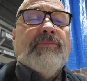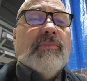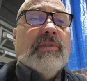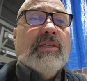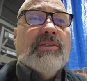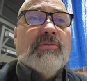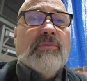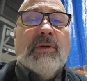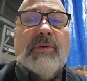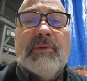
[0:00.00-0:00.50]

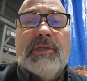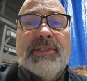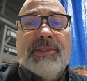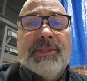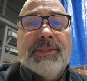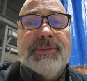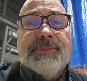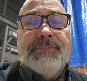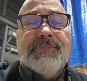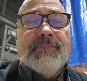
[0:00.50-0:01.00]
It's what we
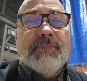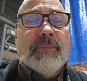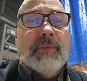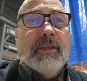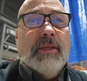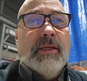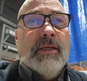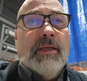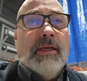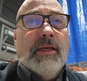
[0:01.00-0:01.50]
do.
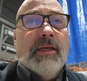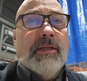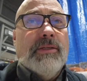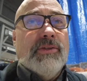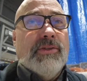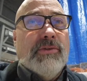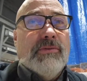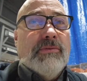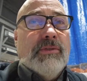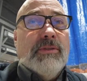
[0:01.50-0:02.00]
And
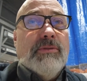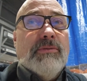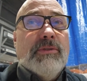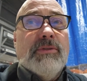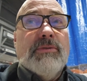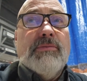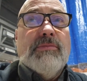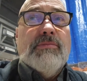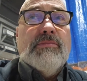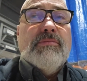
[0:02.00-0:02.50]

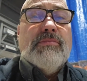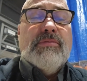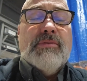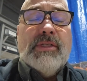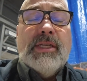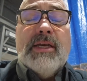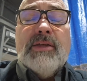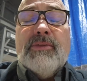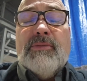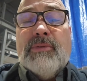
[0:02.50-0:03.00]
you
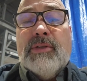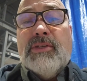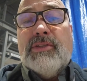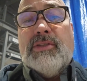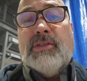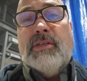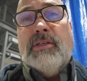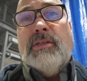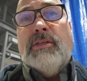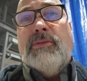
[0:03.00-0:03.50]
stand the
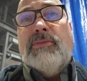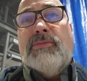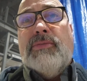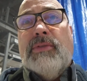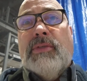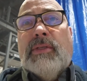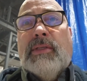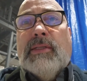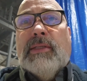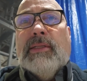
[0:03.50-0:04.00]
risk of
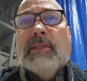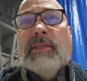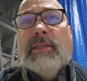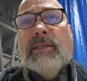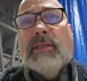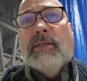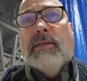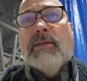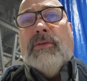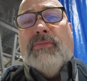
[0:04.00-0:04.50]

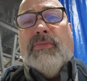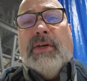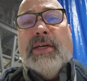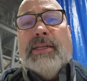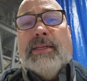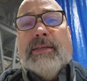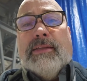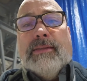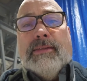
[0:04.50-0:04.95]
finding